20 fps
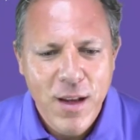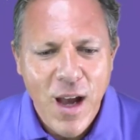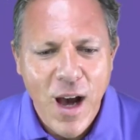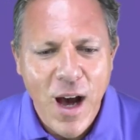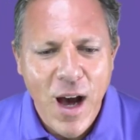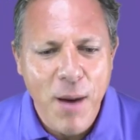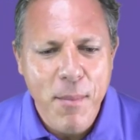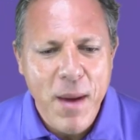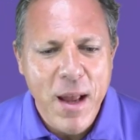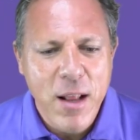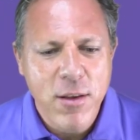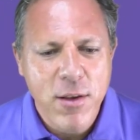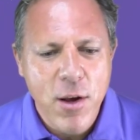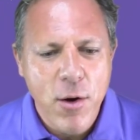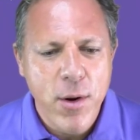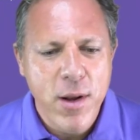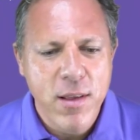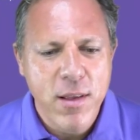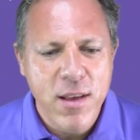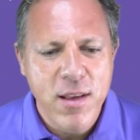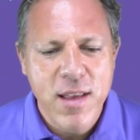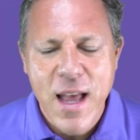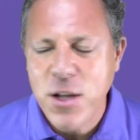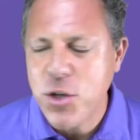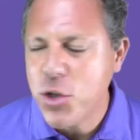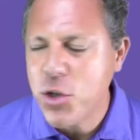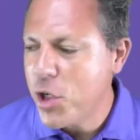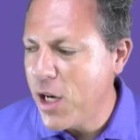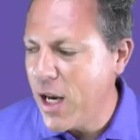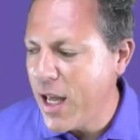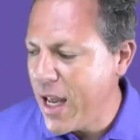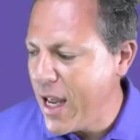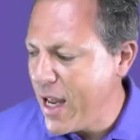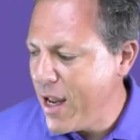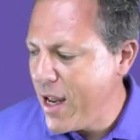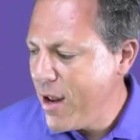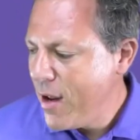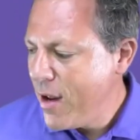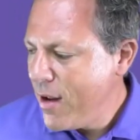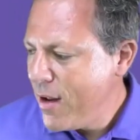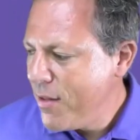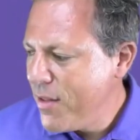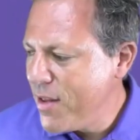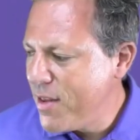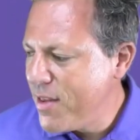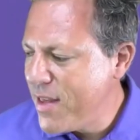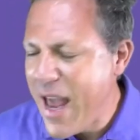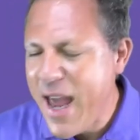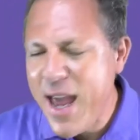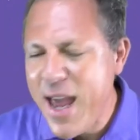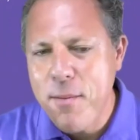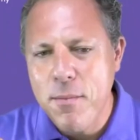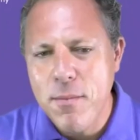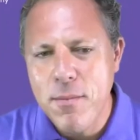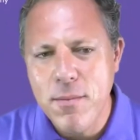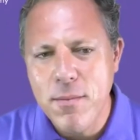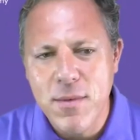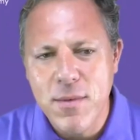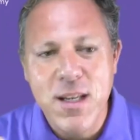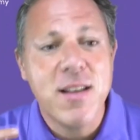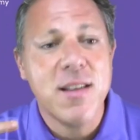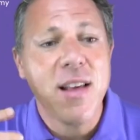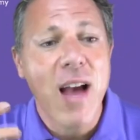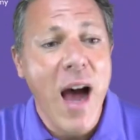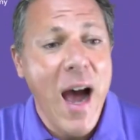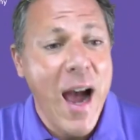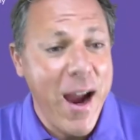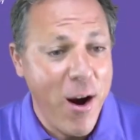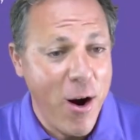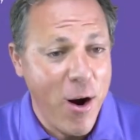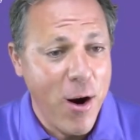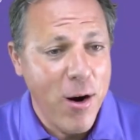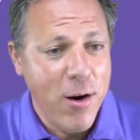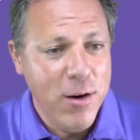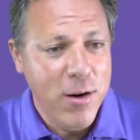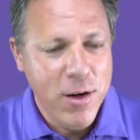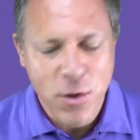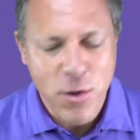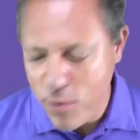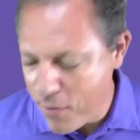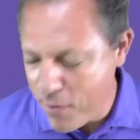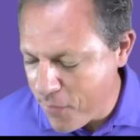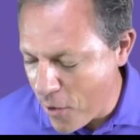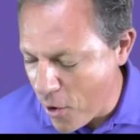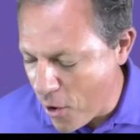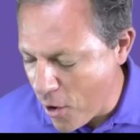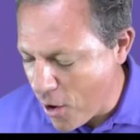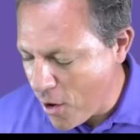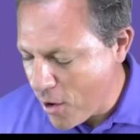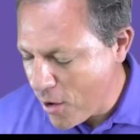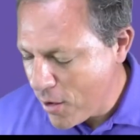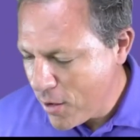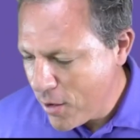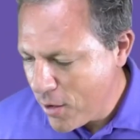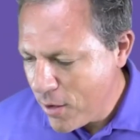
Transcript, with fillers: Um, and so it's essentially the same desire to refer.